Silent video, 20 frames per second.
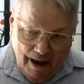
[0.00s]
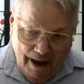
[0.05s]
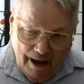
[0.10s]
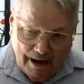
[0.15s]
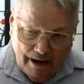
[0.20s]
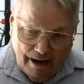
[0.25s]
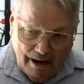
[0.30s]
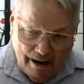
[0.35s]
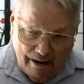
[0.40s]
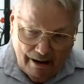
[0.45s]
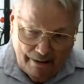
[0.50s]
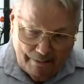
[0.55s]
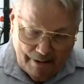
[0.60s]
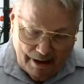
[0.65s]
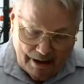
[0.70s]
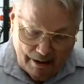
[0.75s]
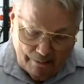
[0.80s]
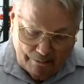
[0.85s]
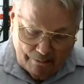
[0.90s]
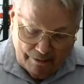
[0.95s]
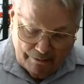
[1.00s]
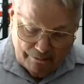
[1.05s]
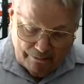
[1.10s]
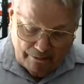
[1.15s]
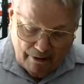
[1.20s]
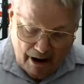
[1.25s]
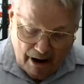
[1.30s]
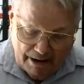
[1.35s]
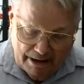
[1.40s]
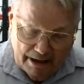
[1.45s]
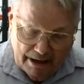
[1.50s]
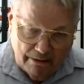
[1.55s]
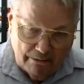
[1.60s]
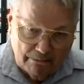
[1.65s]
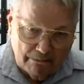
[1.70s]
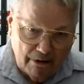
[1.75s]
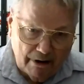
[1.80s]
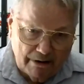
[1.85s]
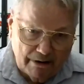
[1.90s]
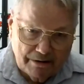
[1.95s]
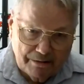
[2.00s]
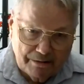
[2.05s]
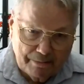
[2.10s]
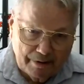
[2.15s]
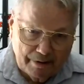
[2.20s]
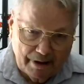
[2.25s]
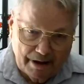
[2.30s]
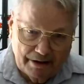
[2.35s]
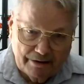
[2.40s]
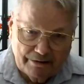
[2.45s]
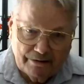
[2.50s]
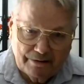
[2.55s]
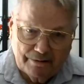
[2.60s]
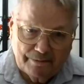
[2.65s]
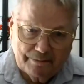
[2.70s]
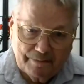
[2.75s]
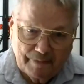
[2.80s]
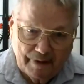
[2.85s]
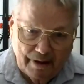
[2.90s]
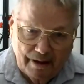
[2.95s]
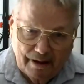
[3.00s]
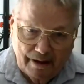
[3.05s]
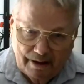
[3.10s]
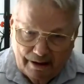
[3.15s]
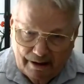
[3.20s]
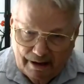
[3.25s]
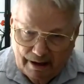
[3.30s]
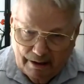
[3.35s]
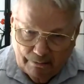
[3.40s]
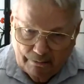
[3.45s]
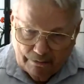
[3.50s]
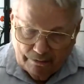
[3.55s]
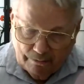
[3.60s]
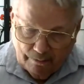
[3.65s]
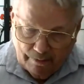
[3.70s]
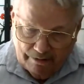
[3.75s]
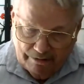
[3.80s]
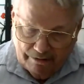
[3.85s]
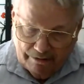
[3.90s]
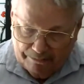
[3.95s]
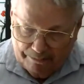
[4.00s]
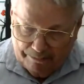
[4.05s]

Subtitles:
and I met up with Rodney, who runs the place. He was one of the